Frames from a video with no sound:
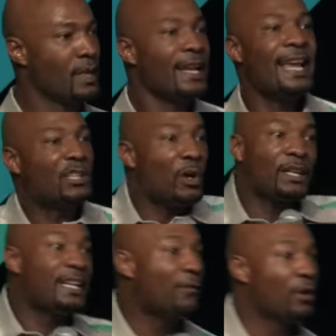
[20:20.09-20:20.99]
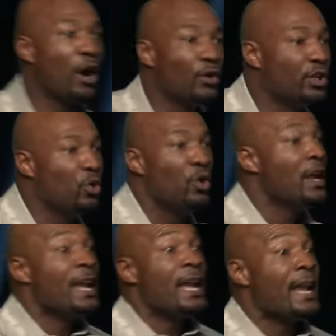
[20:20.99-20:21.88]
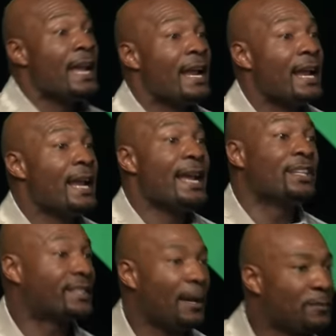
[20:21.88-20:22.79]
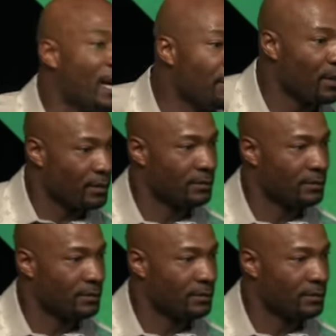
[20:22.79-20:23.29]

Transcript: Guess what the devil going to do in September?